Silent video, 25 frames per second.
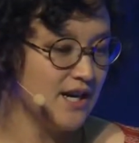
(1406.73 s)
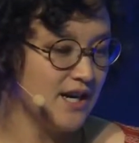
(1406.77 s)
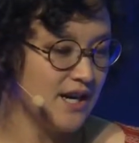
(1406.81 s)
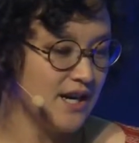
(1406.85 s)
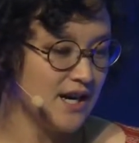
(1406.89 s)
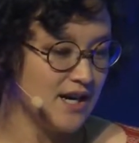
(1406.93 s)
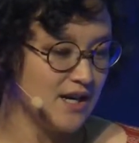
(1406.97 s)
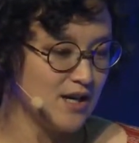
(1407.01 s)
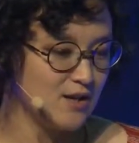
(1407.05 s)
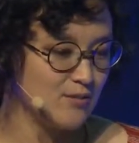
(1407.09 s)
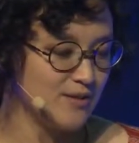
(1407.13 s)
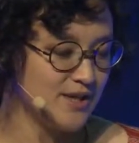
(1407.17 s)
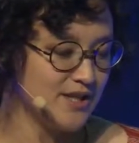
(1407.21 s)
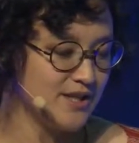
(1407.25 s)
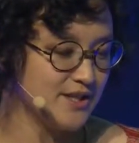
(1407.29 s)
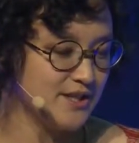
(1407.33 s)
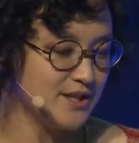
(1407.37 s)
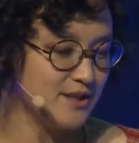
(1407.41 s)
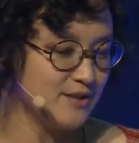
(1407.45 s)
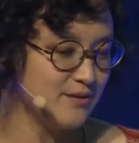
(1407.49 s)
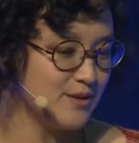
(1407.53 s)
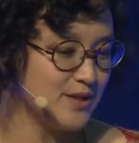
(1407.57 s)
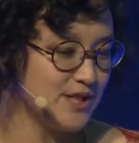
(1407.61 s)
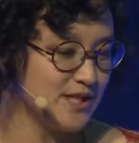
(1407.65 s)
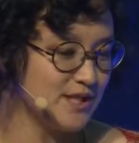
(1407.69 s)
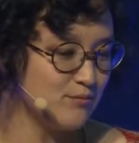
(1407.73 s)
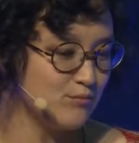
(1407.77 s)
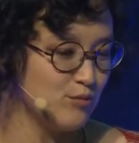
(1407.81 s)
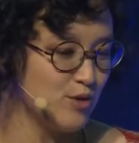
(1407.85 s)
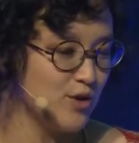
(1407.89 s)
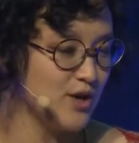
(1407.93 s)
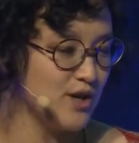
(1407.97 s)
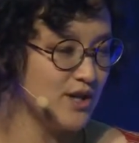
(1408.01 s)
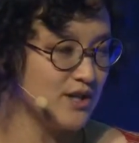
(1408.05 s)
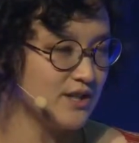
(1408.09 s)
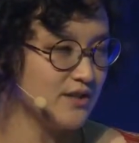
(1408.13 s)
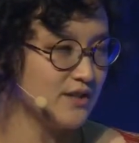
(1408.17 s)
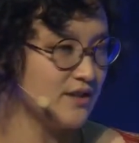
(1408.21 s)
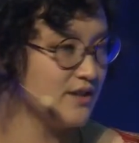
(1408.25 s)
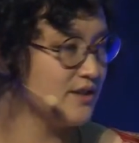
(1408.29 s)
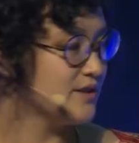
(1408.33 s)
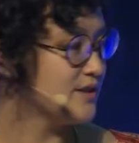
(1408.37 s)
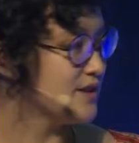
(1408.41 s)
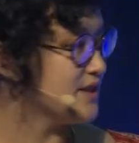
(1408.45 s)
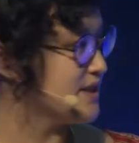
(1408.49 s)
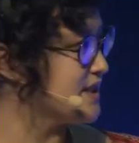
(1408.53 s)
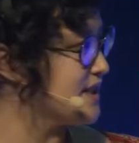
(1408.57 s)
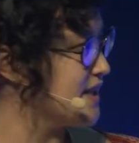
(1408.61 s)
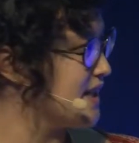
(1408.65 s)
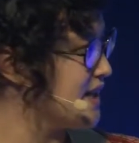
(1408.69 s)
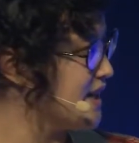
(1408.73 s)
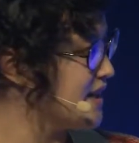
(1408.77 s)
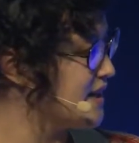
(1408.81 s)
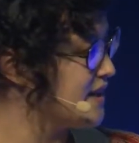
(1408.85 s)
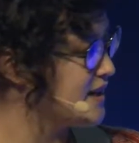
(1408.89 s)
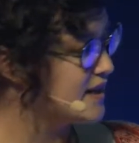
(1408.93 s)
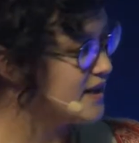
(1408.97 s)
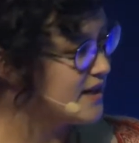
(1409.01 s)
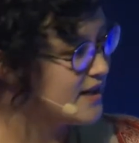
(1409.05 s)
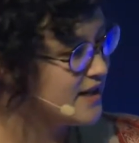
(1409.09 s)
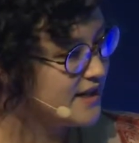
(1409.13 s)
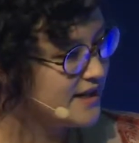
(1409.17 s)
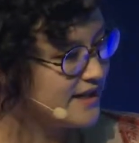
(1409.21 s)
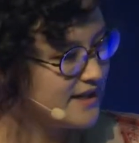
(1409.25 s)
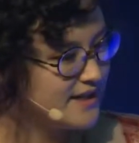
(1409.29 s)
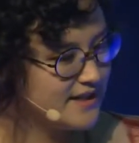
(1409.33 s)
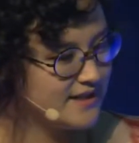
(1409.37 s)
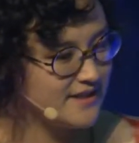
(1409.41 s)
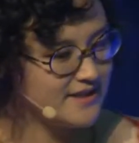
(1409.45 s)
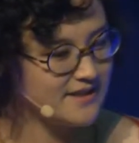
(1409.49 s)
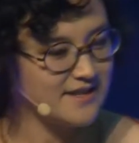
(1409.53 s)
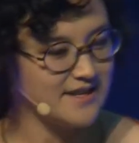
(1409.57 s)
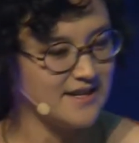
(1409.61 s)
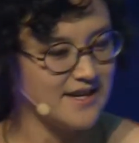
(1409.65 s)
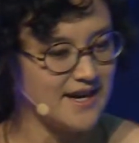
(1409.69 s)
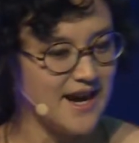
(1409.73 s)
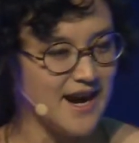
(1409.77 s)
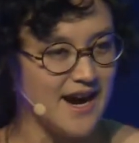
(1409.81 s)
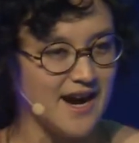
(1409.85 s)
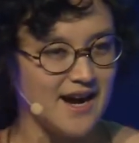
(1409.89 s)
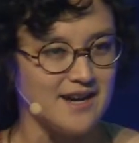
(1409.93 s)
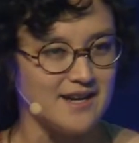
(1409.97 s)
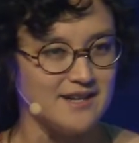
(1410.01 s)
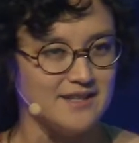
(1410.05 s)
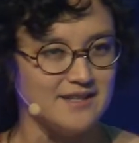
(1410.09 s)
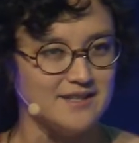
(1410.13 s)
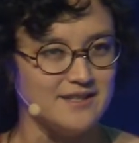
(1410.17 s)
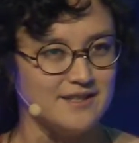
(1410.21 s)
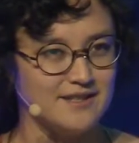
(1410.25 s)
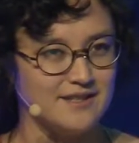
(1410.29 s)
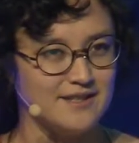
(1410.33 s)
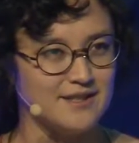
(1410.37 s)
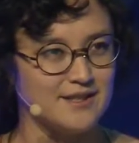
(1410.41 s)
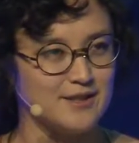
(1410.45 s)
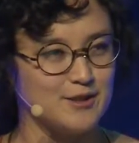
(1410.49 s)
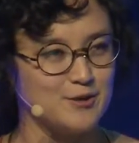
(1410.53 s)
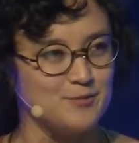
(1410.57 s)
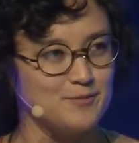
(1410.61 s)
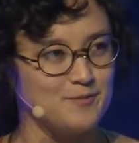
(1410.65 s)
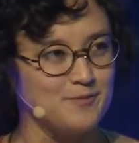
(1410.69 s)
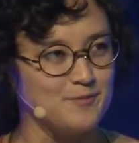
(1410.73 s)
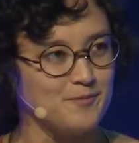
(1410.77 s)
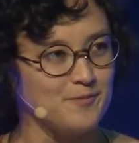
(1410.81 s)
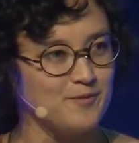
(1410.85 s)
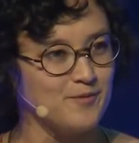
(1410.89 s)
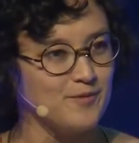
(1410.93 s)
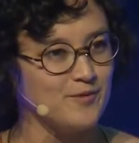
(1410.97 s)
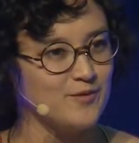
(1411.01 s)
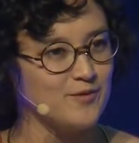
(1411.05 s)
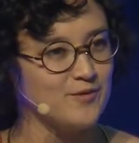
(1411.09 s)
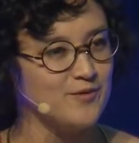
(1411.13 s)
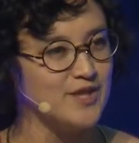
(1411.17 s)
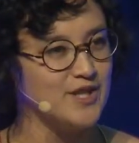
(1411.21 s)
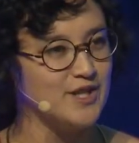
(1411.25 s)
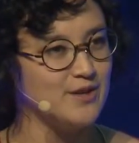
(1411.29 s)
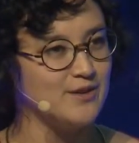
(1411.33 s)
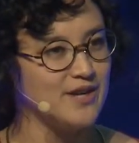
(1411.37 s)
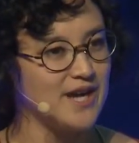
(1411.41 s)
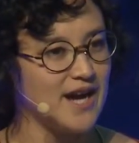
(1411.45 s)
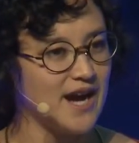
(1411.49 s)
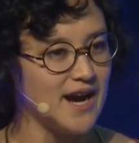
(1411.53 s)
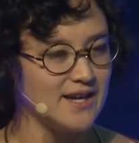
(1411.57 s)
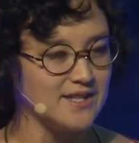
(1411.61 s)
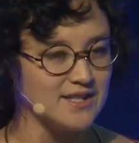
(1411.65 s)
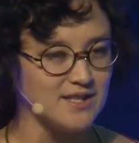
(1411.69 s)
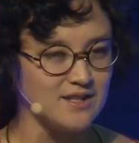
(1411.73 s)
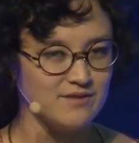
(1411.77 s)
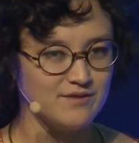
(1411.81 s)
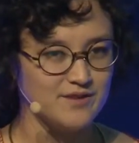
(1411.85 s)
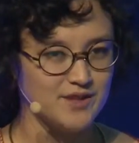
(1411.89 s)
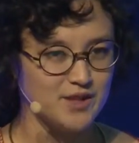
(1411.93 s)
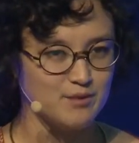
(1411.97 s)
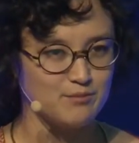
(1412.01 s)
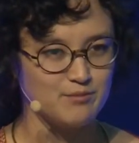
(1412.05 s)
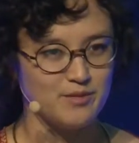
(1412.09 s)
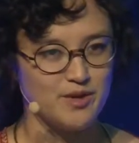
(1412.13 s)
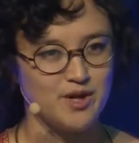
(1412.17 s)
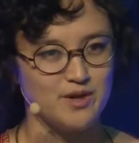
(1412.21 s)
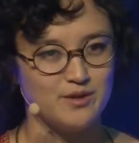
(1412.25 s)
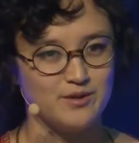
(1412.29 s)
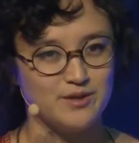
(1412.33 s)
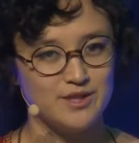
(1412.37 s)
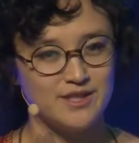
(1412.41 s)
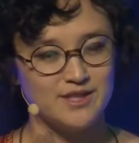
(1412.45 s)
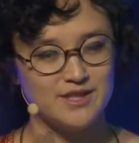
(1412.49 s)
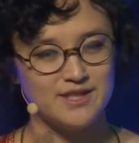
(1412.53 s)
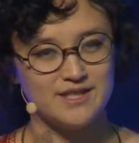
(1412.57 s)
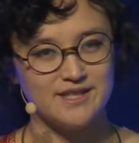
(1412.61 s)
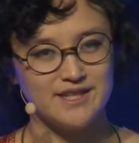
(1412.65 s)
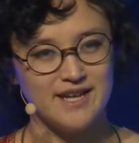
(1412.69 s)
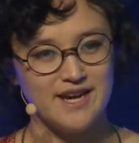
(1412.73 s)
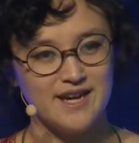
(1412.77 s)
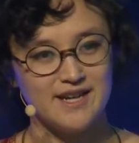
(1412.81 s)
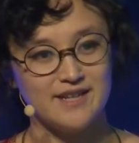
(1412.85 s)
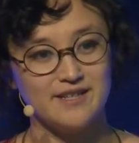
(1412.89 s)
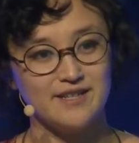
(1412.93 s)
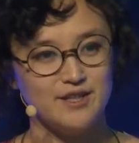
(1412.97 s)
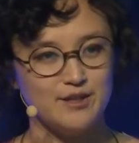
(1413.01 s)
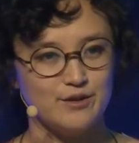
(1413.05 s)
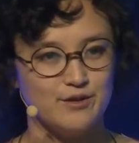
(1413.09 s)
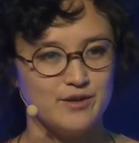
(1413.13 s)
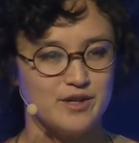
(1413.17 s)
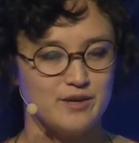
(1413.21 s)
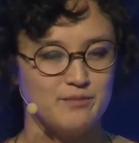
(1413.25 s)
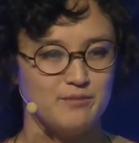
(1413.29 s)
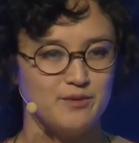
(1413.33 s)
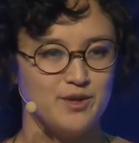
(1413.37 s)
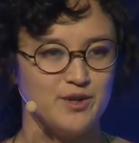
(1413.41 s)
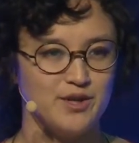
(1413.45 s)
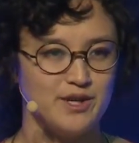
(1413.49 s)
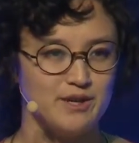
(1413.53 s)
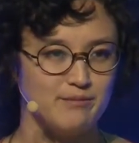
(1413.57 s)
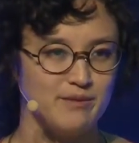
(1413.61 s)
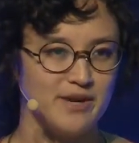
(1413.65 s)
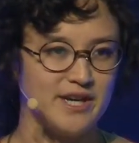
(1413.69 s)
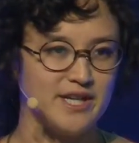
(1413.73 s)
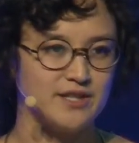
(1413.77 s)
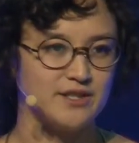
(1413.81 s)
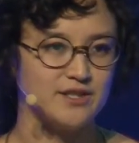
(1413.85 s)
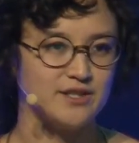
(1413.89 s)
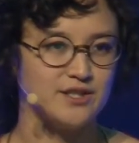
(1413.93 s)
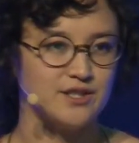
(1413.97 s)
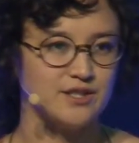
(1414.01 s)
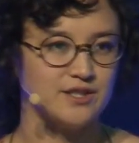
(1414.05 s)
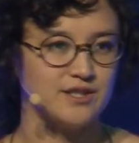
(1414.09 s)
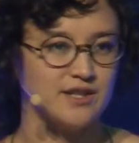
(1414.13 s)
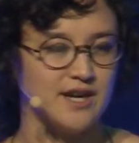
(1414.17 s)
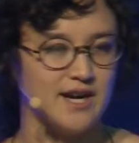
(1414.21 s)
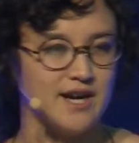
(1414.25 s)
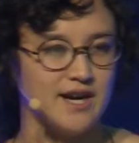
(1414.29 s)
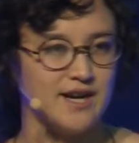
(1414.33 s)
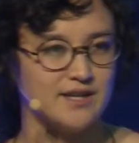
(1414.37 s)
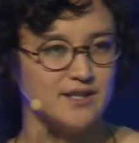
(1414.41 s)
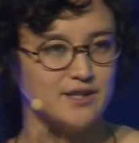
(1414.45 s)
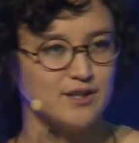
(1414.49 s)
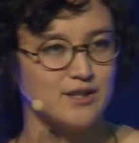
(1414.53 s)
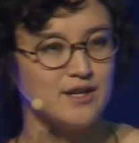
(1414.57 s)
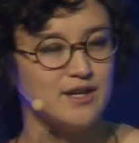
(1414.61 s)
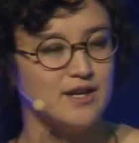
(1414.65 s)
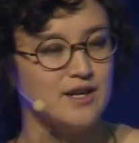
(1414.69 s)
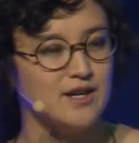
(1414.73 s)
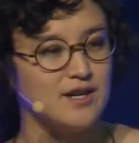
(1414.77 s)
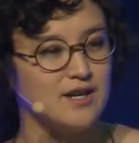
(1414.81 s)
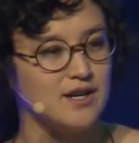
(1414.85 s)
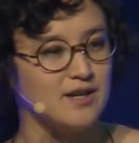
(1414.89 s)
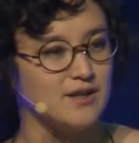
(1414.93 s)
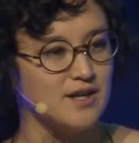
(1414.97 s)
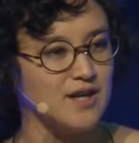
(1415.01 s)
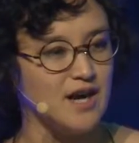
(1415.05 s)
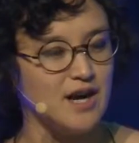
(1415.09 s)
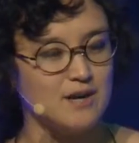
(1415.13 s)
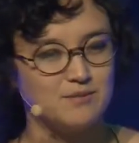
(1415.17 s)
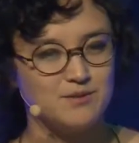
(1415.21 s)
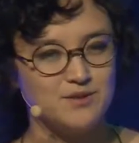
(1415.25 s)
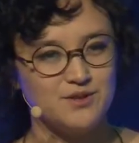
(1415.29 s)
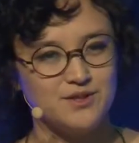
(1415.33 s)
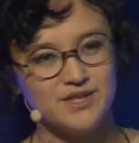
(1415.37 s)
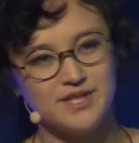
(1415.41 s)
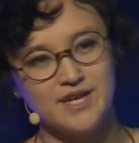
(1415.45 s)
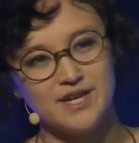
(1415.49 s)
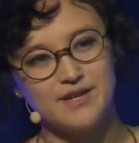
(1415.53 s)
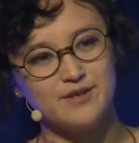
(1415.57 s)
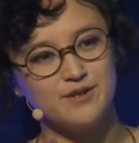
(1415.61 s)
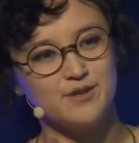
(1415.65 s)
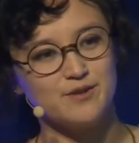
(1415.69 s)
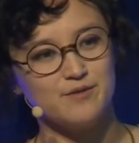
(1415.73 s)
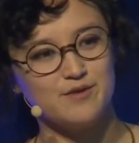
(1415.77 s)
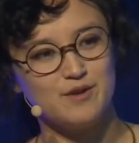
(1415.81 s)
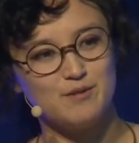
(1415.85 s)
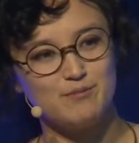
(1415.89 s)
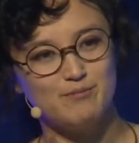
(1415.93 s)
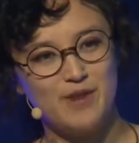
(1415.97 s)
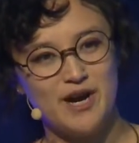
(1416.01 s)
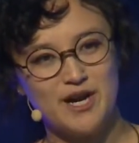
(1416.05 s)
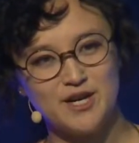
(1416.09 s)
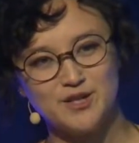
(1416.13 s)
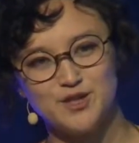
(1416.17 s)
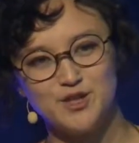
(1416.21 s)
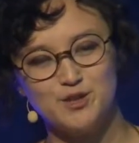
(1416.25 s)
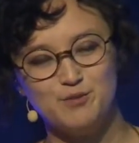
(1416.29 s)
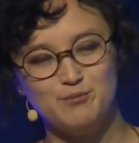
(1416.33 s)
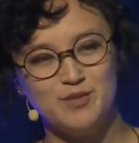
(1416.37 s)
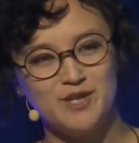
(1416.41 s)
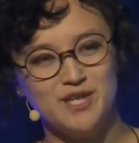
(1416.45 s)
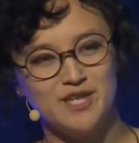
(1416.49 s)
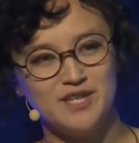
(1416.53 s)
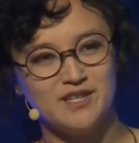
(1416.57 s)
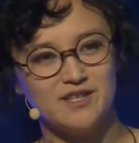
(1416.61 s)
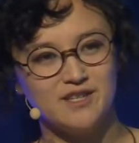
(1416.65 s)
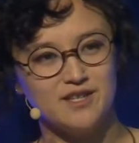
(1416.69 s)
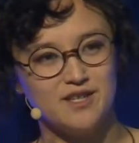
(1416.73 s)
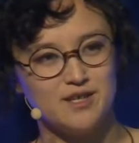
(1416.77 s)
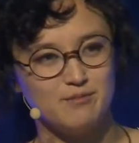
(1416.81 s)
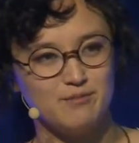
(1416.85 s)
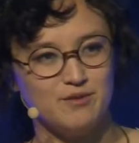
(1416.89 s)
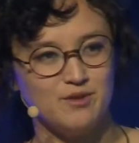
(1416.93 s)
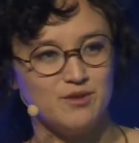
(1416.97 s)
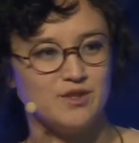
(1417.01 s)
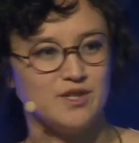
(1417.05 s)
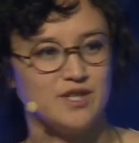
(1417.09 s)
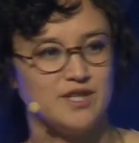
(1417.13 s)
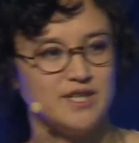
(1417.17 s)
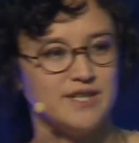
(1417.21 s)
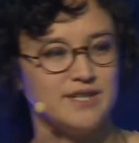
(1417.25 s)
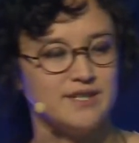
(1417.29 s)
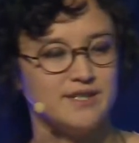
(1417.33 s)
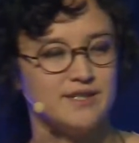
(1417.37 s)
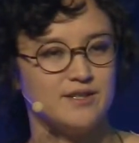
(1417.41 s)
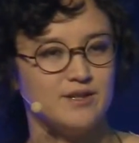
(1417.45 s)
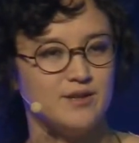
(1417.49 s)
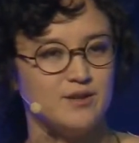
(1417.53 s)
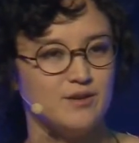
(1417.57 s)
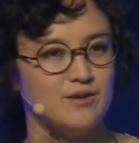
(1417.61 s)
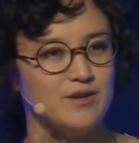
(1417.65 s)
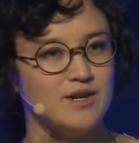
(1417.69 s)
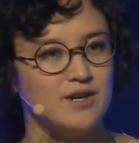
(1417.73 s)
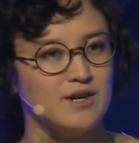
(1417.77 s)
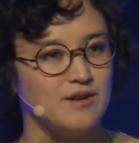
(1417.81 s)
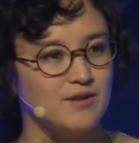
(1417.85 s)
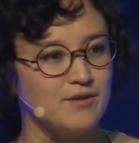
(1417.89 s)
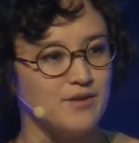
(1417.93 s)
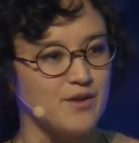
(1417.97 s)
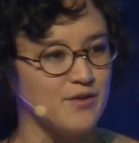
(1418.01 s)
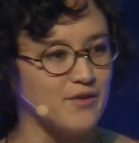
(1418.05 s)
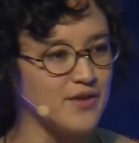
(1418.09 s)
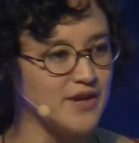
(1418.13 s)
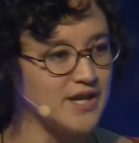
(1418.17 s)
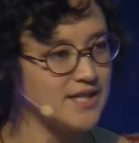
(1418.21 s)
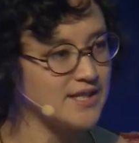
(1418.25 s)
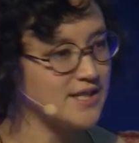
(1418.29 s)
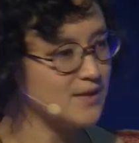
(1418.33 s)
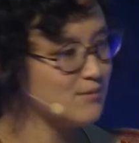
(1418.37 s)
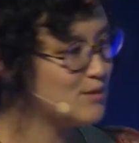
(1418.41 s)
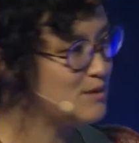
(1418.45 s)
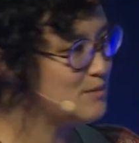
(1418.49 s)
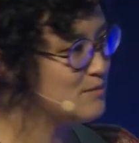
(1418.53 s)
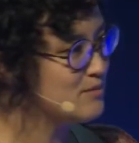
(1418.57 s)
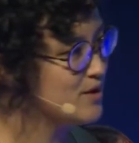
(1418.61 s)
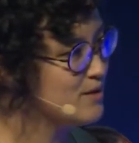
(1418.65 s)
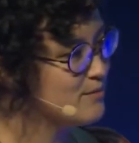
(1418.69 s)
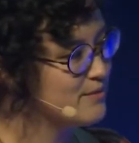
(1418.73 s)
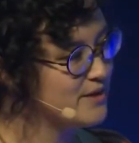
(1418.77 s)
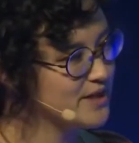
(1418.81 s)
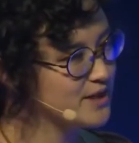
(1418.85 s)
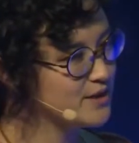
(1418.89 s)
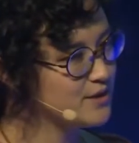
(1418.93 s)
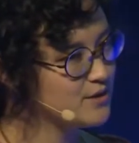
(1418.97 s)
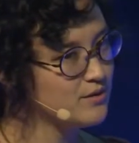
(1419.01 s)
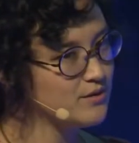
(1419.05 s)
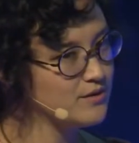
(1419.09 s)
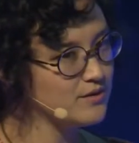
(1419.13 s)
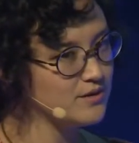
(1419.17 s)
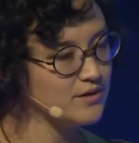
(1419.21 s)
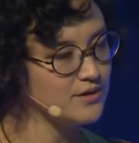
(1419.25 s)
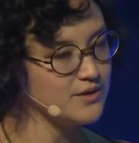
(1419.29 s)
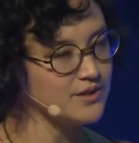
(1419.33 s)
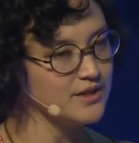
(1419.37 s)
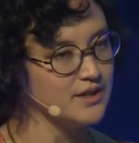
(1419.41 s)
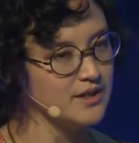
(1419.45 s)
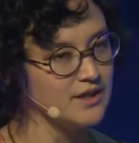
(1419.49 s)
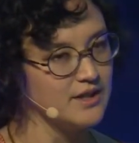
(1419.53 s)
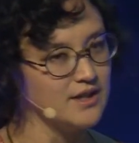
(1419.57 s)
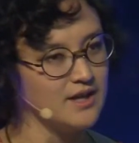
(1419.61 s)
And so what's important, though, is that it has all the components that a community manager has cobbled together from actually being in a community. So the things that people are being told